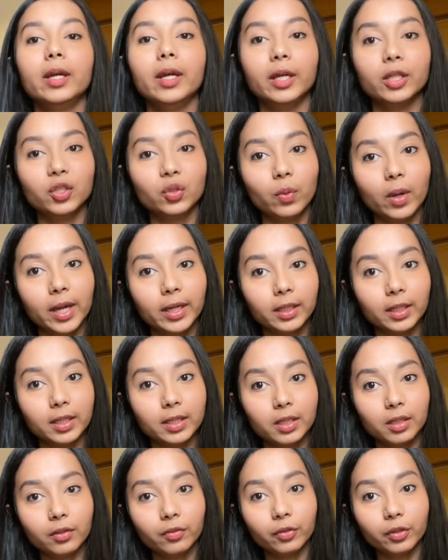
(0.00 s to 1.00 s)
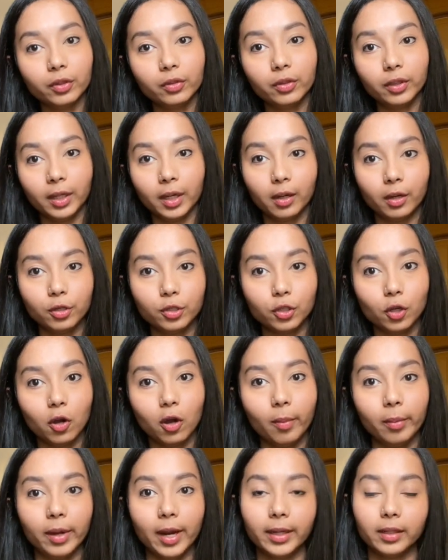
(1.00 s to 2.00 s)
It's quite easy for you to get a
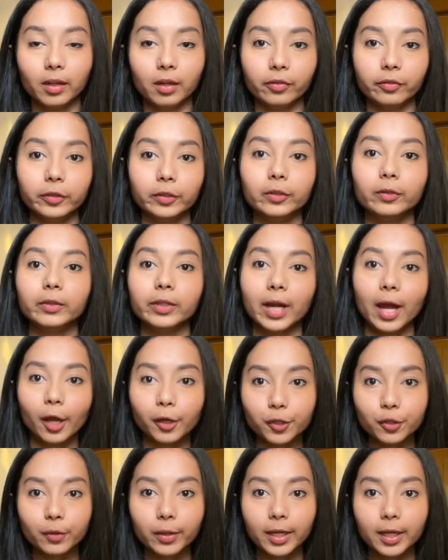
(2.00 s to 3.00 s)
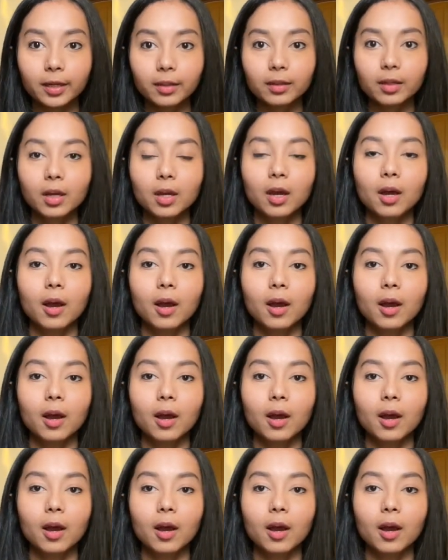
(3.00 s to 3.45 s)
job right after you graduate.